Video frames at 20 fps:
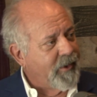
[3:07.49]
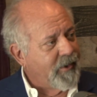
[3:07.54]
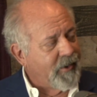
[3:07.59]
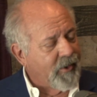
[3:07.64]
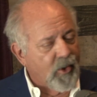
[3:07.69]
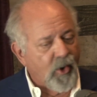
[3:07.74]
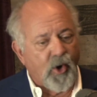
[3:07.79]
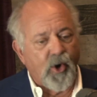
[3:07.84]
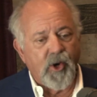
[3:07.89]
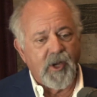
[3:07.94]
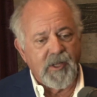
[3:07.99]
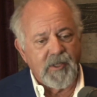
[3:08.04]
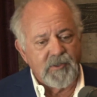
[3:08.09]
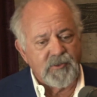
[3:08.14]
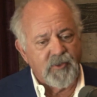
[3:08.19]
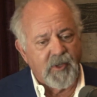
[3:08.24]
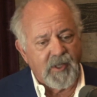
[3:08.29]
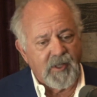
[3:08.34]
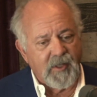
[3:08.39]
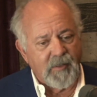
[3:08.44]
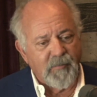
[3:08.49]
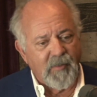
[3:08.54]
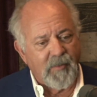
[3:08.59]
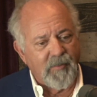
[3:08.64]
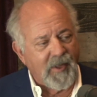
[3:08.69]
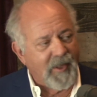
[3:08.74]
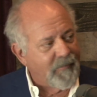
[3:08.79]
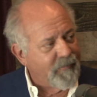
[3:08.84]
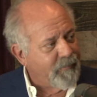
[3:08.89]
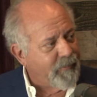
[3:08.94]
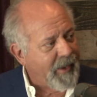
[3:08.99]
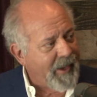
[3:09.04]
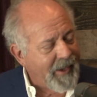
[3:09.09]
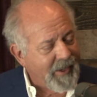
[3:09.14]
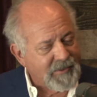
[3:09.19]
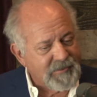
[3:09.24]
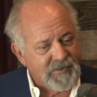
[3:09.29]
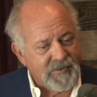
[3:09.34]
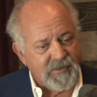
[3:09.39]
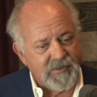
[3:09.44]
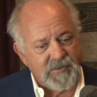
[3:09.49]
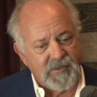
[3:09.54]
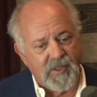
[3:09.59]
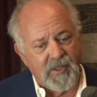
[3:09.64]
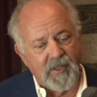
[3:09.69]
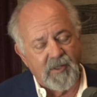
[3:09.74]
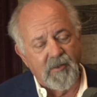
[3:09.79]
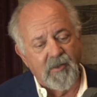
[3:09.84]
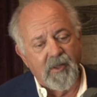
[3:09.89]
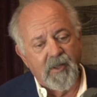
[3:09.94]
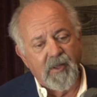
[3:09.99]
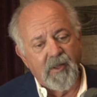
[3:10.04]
learning so I can maybe pass this thing.